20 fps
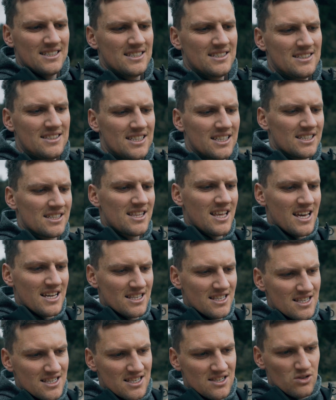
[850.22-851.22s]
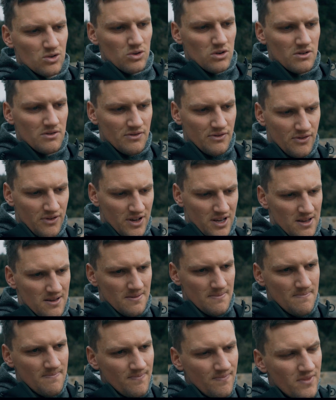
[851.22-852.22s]
just that sort of
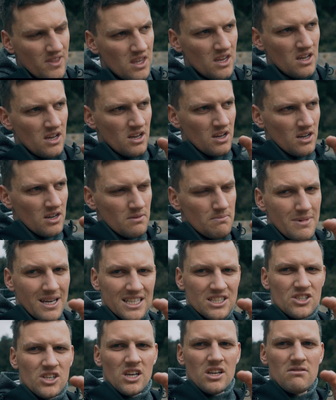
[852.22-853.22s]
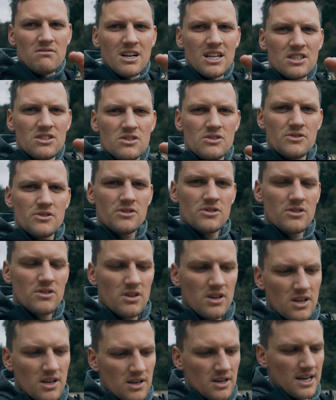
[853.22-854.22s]
magazine runs
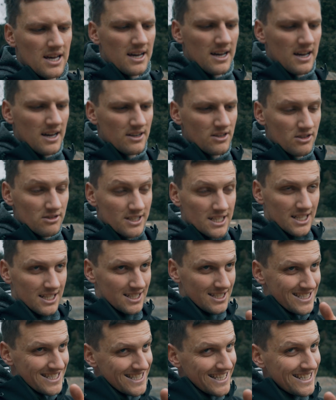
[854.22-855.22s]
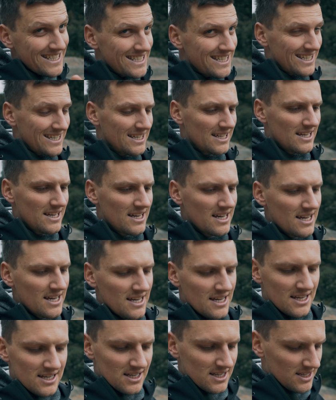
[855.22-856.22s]
directly center,
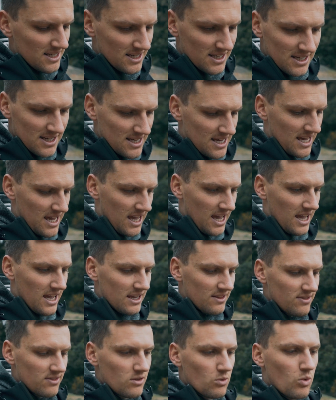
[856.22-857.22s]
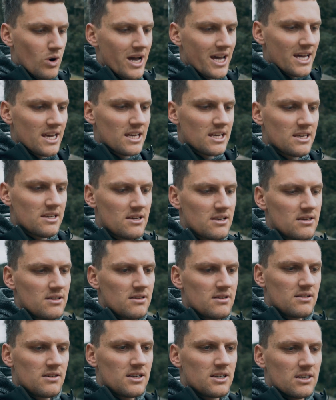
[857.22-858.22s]
and the way
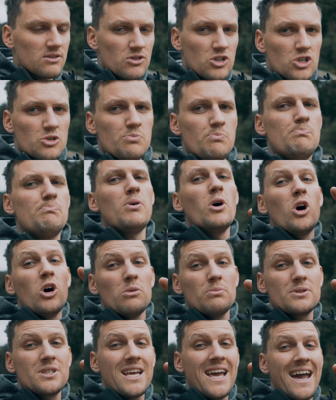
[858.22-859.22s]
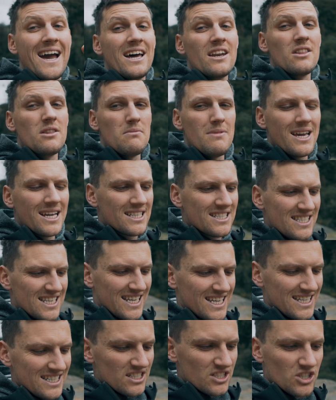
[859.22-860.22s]
it just pops out of the
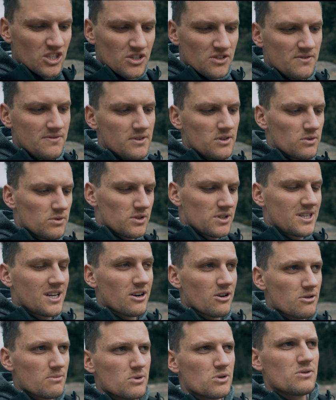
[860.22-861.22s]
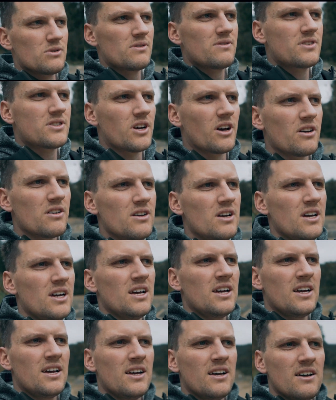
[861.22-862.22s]
magazine, it just feels terrible. So
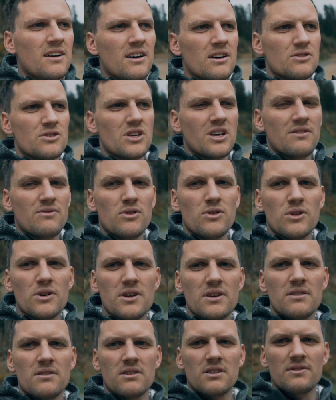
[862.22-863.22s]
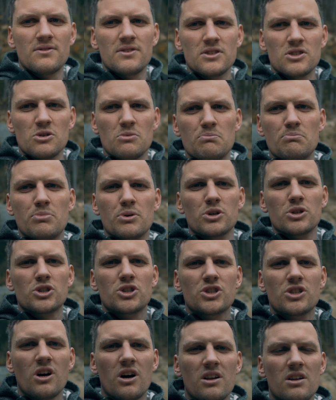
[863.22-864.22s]
I'd say if it's a
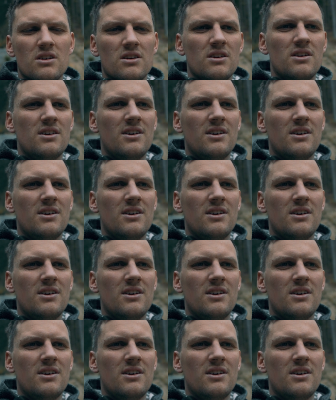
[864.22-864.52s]
bush kind of